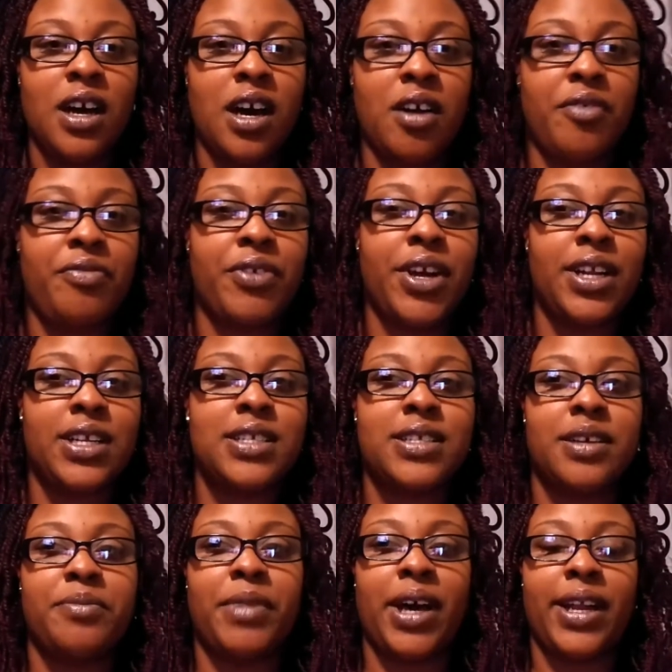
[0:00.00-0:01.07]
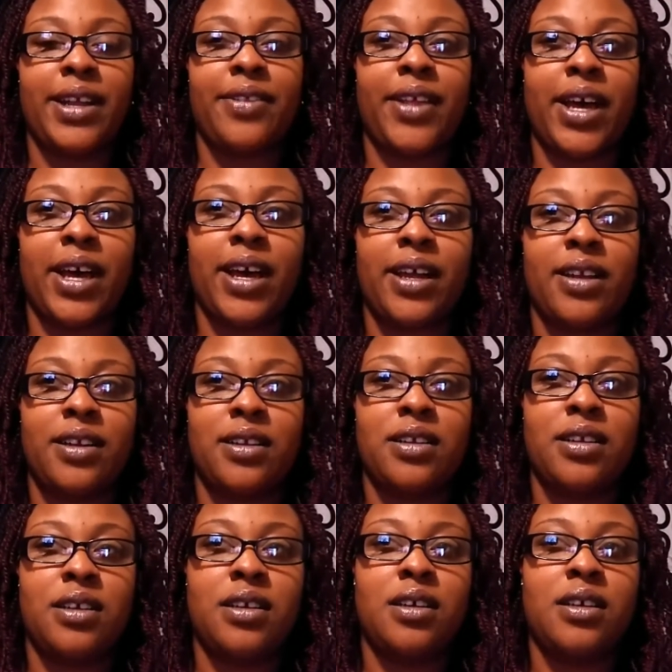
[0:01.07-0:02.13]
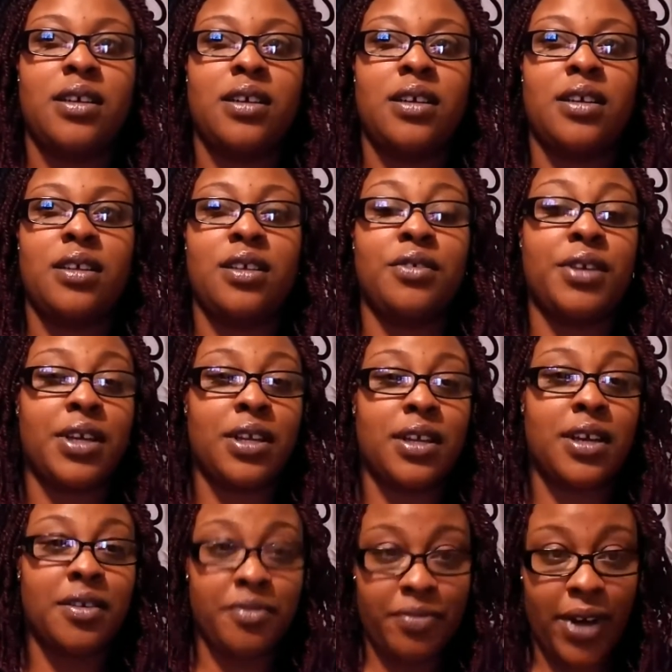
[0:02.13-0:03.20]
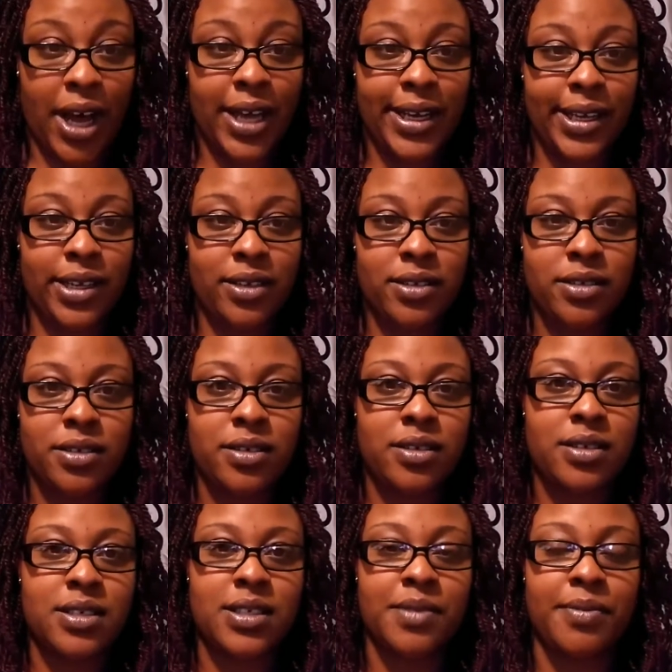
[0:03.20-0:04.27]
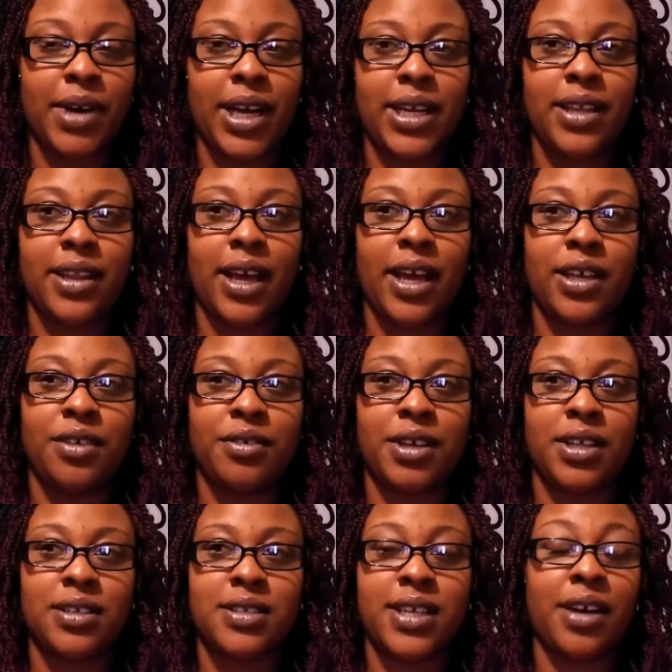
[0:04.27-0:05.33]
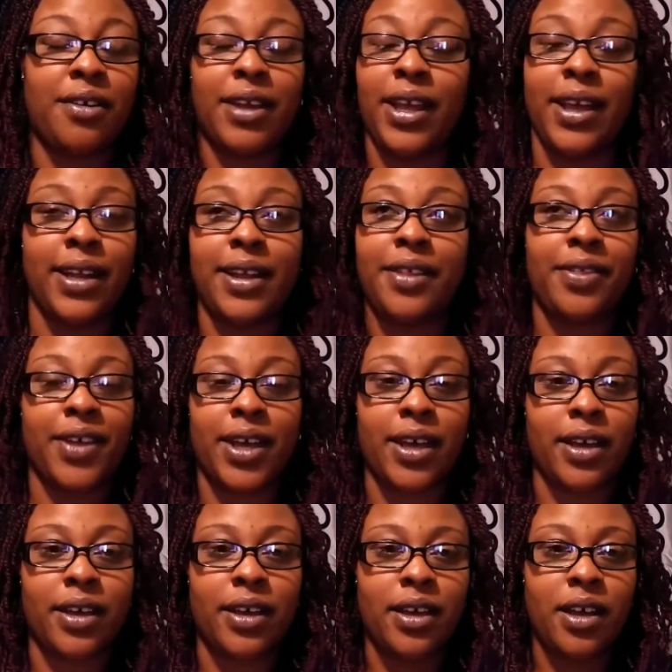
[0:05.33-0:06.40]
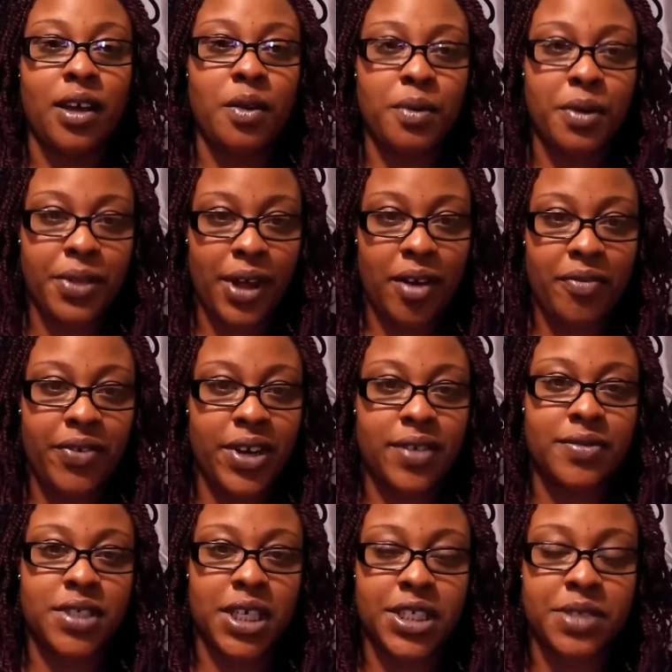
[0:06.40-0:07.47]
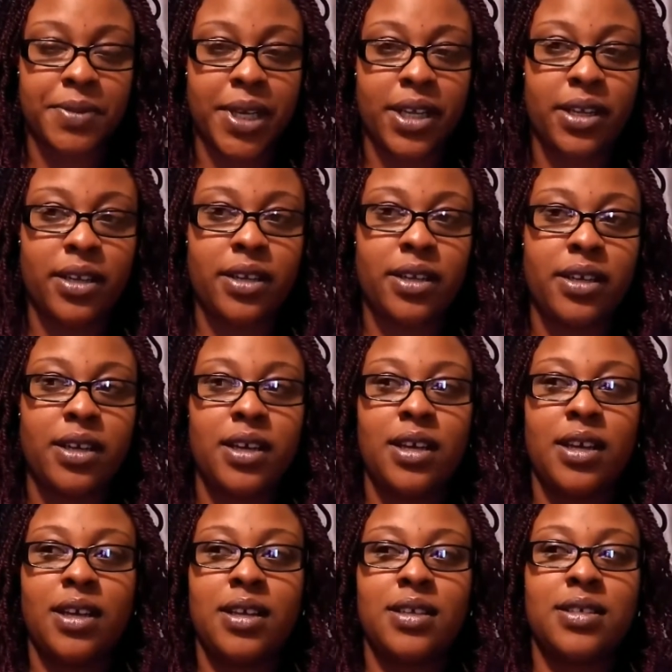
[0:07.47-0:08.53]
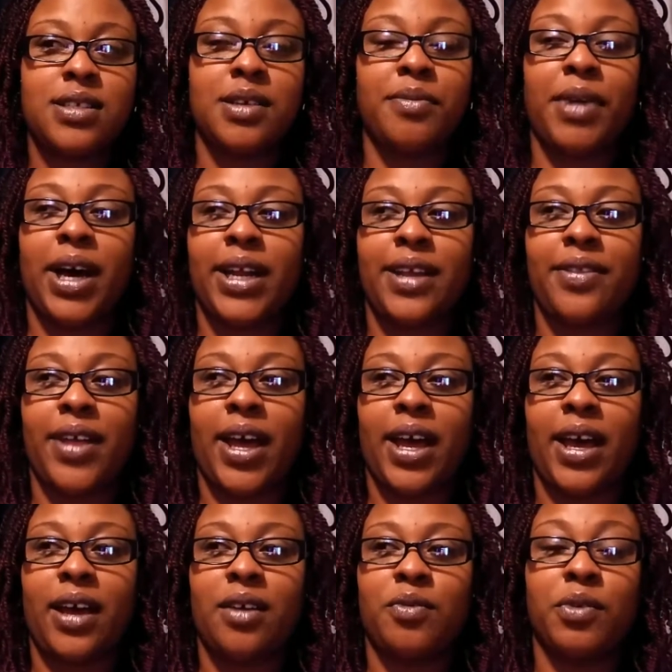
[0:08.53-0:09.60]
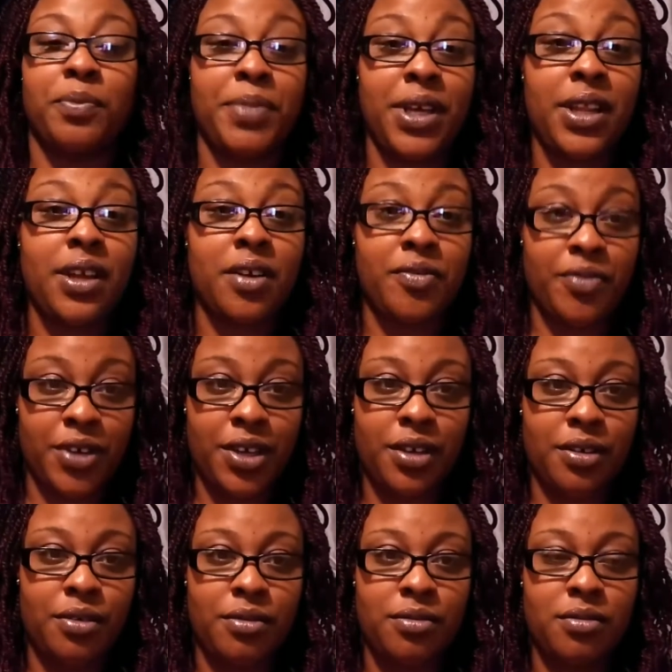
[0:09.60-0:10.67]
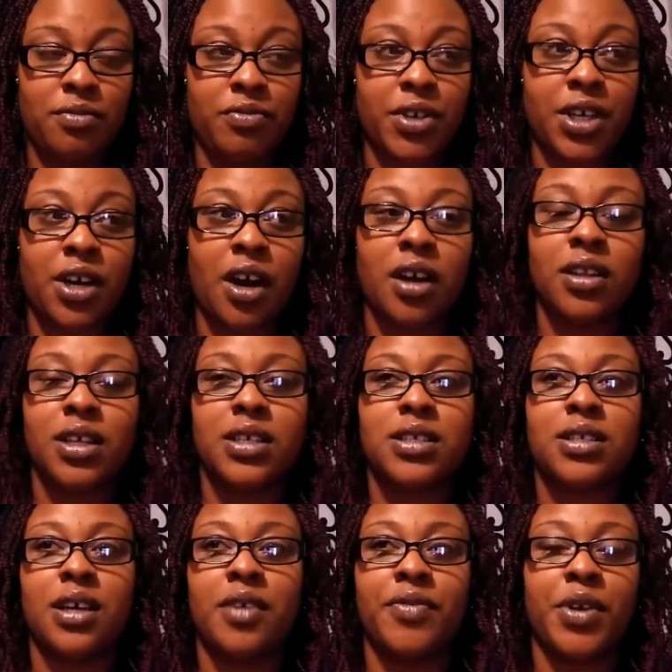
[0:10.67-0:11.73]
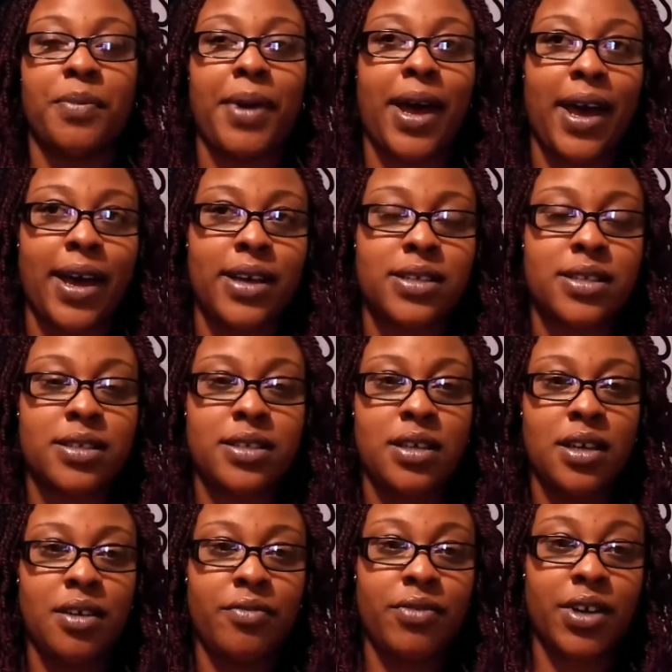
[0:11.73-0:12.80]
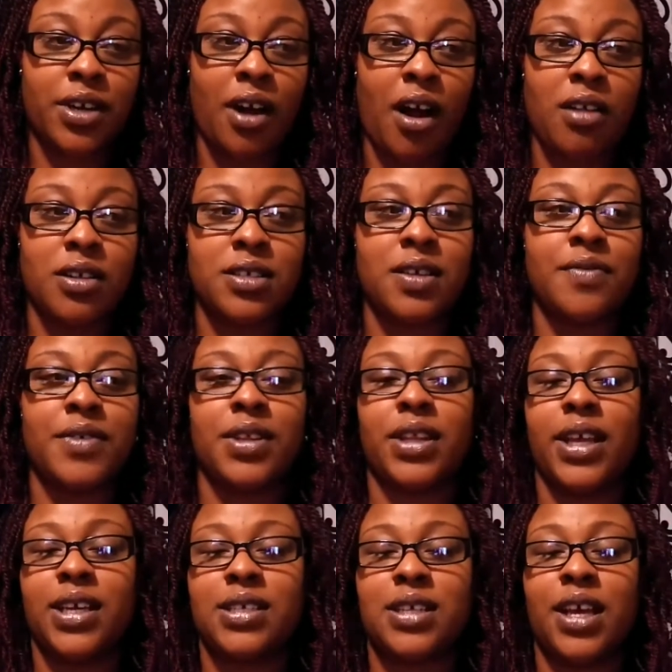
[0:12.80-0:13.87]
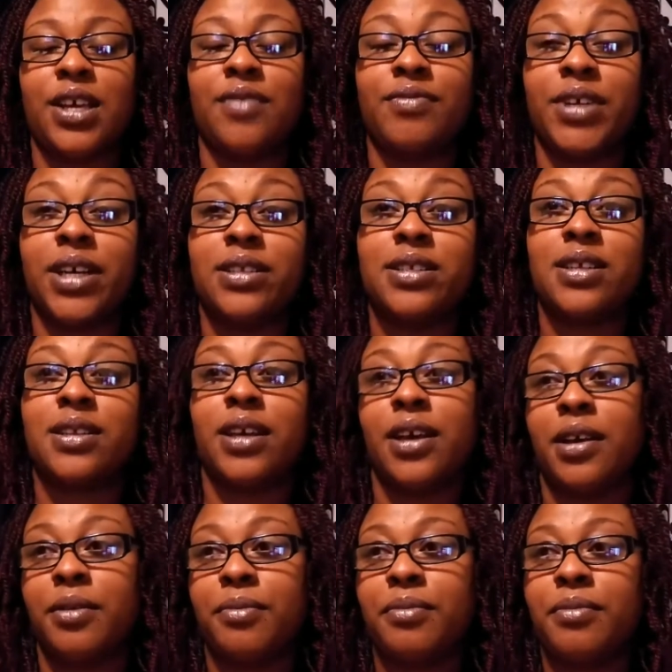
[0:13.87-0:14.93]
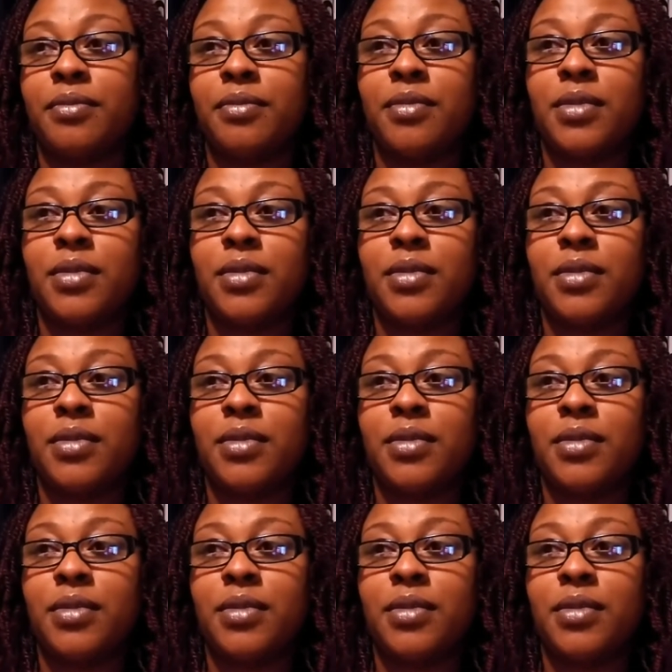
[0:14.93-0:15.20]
A friend is somebody that you can confide in, somebody that you can tell anything without fear of judgment, somebody that will be there for you regardless of your past, regardless of the things that you've done to them,